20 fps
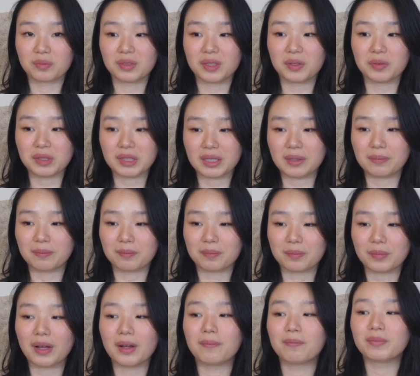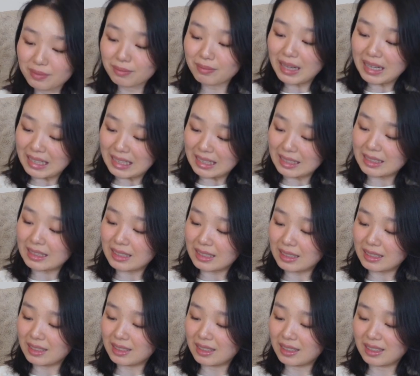it was in. But my
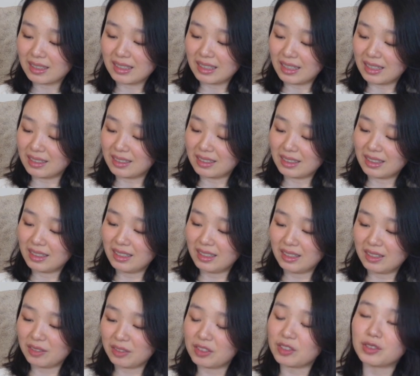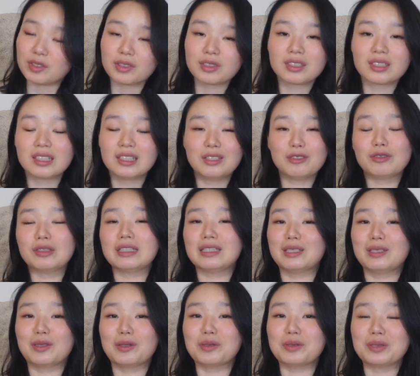essay, again, he
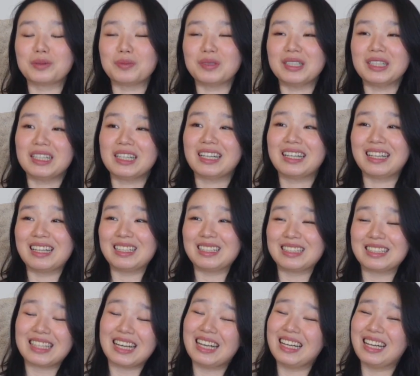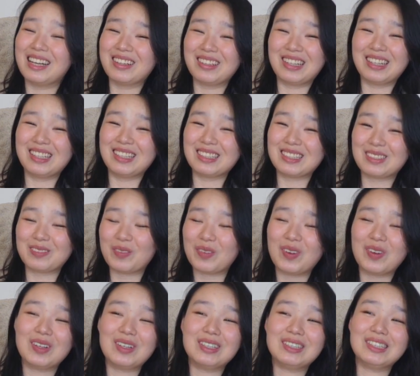really knows me inside out at this
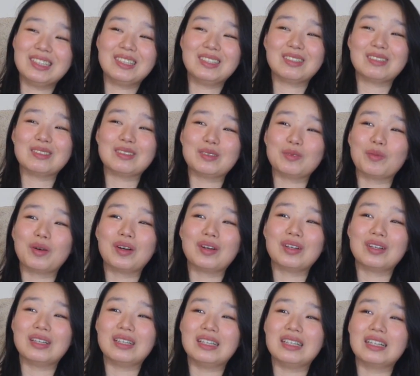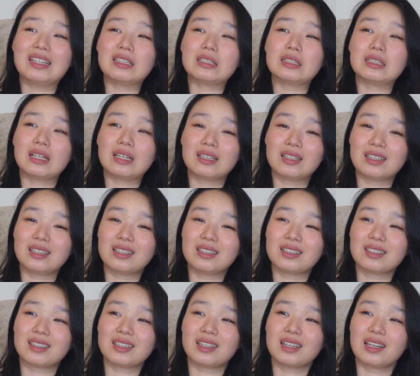point. He knows my
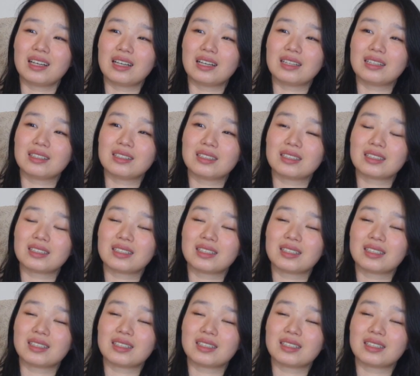aesthetic and